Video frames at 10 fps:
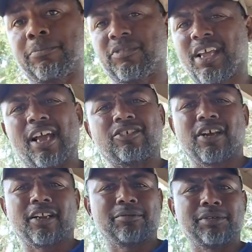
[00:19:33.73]
Not
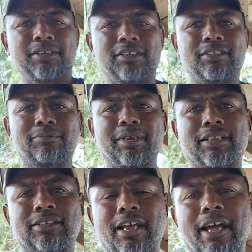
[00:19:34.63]
trying to be this big
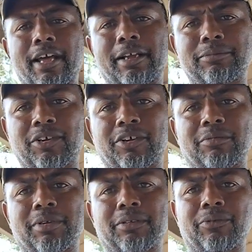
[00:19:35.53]
time
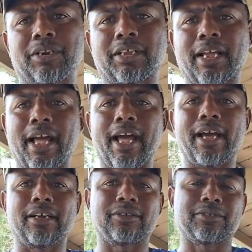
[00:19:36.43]
tournament winning guy
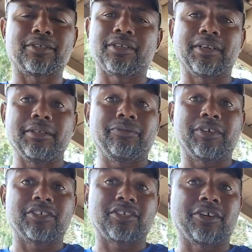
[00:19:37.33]
or
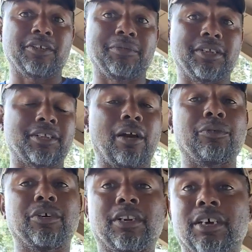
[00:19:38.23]
fish tournaments. I
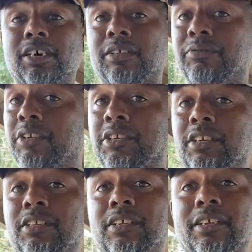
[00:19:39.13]
would love to fish in
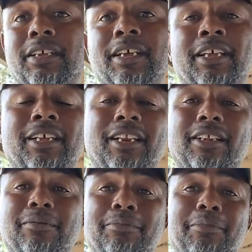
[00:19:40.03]
this a
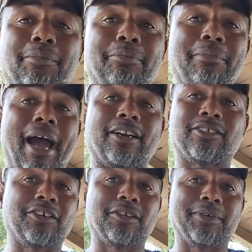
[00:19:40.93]
little minor
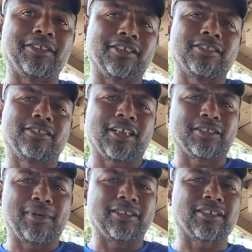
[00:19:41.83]
tournament just to test
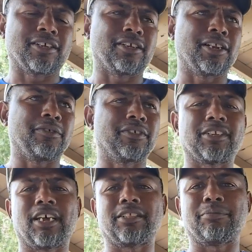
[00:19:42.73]
my skill levels.
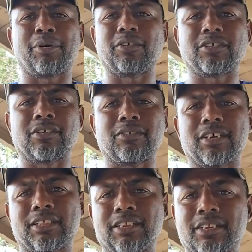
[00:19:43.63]
Nothing personal.
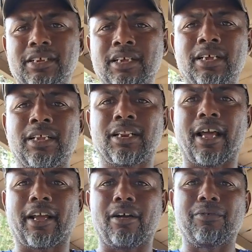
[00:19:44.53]
Nothing
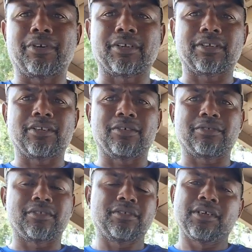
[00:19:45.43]
like I want to.
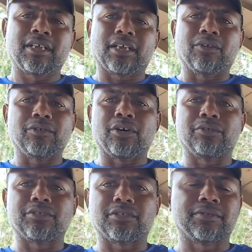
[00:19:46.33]
Who knows?